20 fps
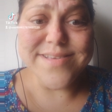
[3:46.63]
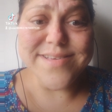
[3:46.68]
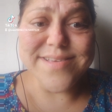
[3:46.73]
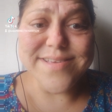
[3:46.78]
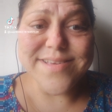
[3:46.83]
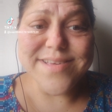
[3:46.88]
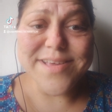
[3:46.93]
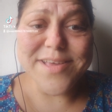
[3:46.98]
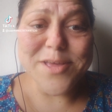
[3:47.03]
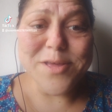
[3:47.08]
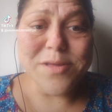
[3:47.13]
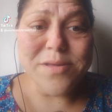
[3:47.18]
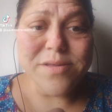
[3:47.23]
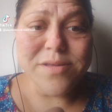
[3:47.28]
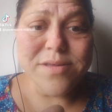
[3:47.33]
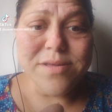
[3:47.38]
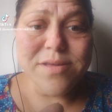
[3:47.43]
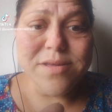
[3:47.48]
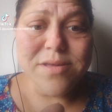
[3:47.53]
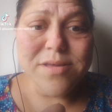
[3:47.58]

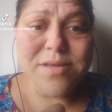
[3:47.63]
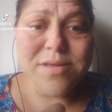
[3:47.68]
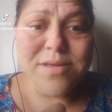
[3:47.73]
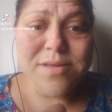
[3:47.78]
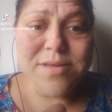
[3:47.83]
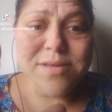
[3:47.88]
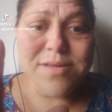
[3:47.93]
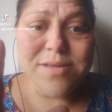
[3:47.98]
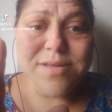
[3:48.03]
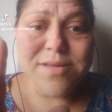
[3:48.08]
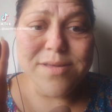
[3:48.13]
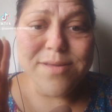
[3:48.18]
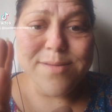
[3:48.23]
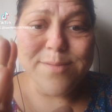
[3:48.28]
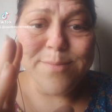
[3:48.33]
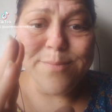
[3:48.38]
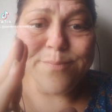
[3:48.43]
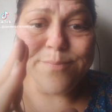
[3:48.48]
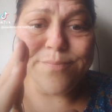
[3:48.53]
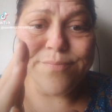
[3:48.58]
Nobody speaks.